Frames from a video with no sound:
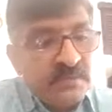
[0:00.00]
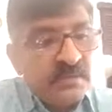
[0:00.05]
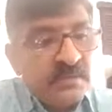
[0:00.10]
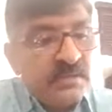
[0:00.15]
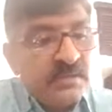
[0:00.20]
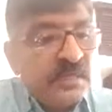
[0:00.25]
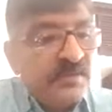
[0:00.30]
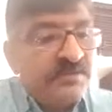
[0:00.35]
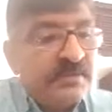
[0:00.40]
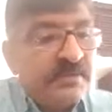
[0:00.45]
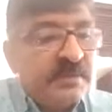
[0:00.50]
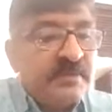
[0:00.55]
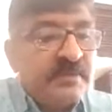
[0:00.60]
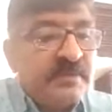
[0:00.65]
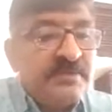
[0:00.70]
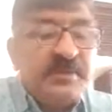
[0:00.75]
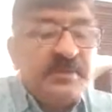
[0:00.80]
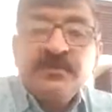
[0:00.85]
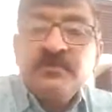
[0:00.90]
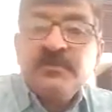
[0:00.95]
Now we are
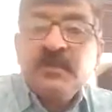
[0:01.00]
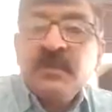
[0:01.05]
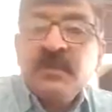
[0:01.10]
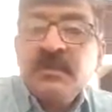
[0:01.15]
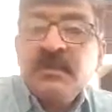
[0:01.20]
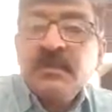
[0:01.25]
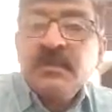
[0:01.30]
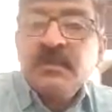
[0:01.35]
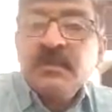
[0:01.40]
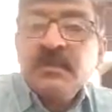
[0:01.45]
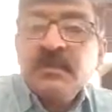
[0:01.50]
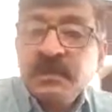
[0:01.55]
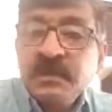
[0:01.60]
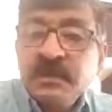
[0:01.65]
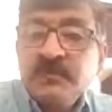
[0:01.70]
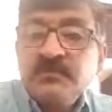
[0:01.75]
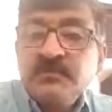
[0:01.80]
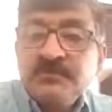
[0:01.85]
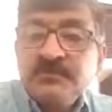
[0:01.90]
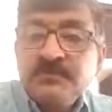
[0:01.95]
coming into the
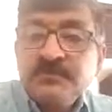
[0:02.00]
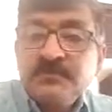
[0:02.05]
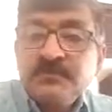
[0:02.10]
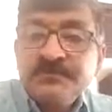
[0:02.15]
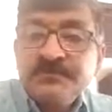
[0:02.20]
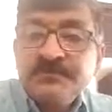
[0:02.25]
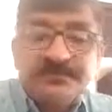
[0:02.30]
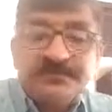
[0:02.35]
diagnosis.